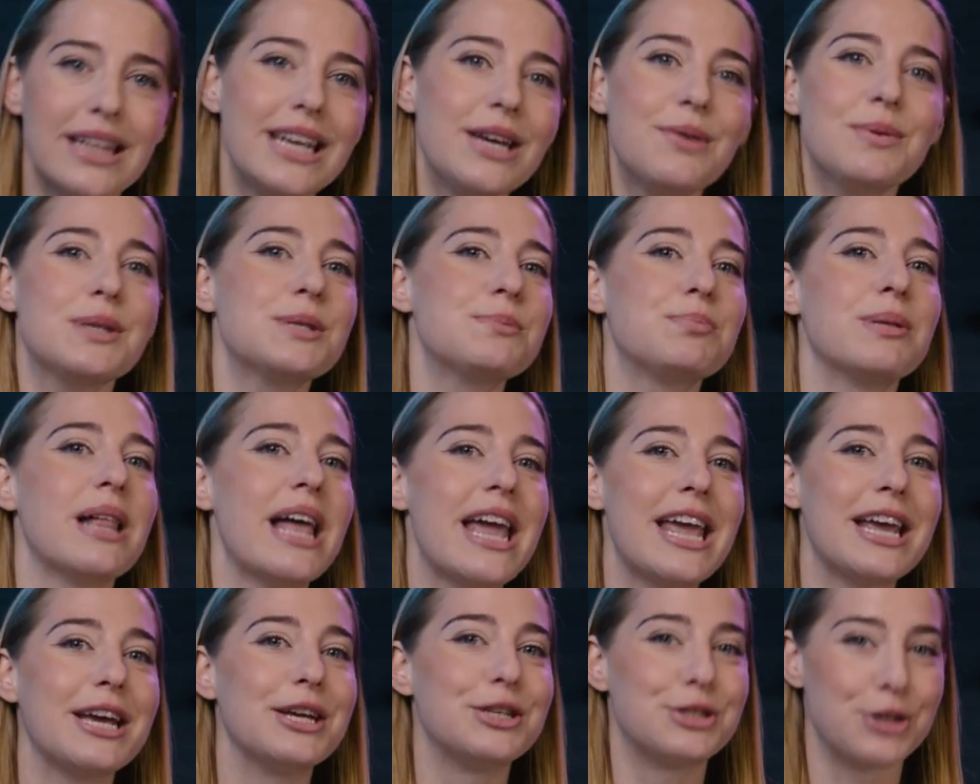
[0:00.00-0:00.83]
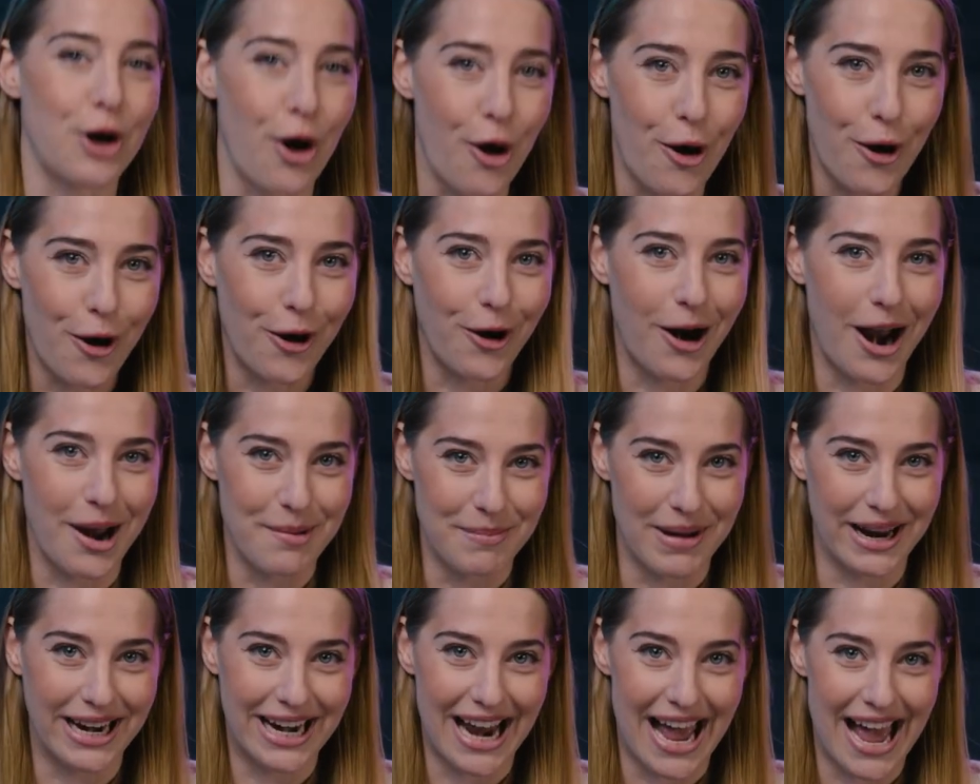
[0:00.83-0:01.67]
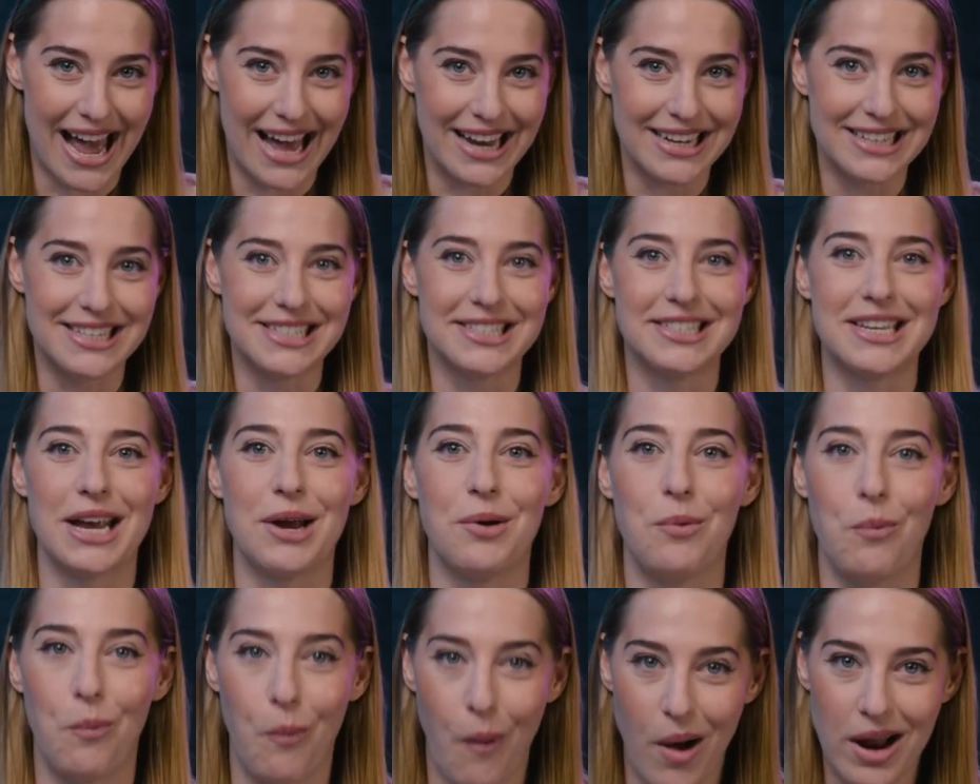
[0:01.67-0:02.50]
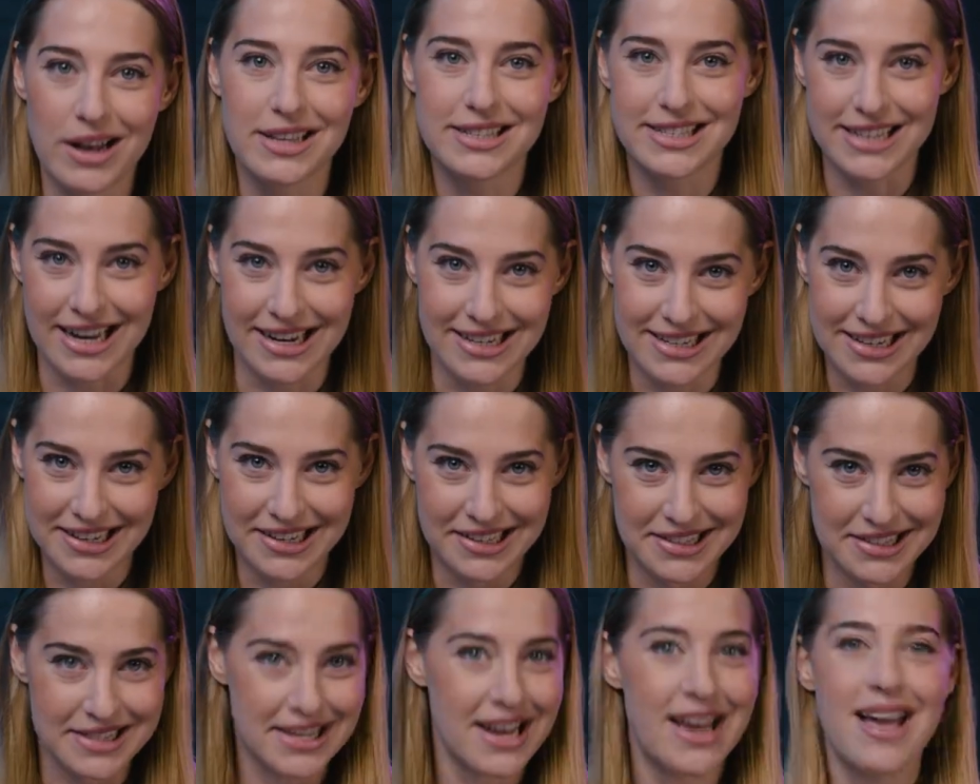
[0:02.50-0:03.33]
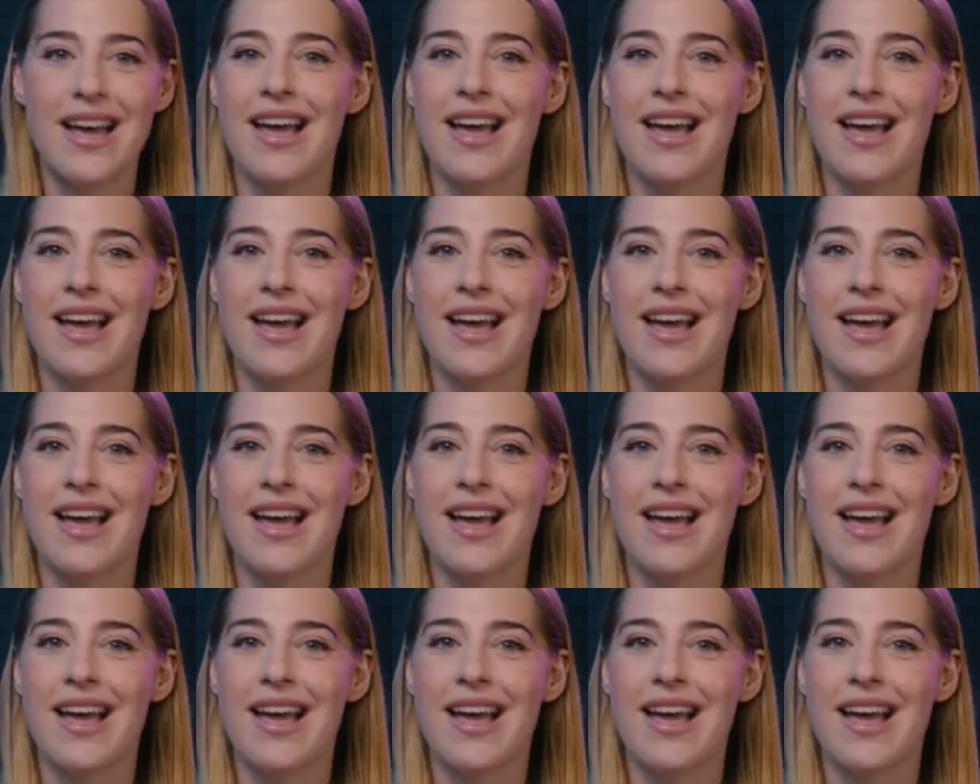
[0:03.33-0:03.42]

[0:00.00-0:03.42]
he was playing guitar, I might add, to say one sentence,